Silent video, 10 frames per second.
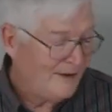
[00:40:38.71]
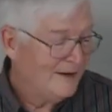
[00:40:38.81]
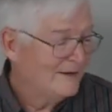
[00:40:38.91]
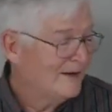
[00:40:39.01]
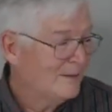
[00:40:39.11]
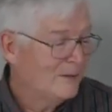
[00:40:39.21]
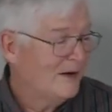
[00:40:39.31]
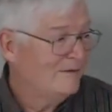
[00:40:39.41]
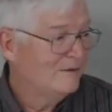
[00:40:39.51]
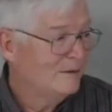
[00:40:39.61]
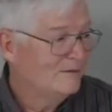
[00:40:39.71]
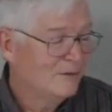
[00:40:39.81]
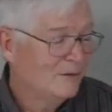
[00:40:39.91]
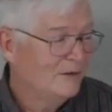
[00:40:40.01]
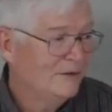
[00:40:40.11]
And I got a proverb
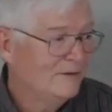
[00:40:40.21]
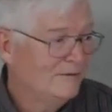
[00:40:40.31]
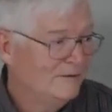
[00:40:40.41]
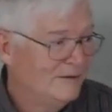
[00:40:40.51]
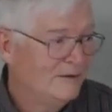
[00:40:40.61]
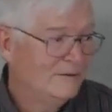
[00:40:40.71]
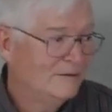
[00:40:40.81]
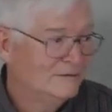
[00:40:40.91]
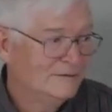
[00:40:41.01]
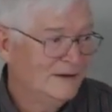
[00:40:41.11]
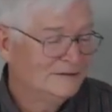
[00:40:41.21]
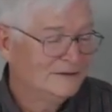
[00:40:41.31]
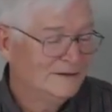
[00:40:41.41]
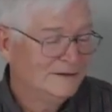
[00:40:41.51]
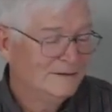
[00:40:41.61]
for you if you don't
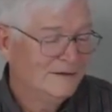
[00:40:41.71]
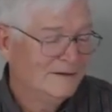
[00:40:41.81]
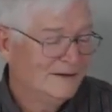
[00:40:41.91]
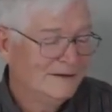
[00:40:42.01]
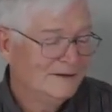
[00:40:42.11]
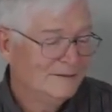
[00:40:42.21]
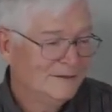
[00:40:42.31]
necessarily want to hear it,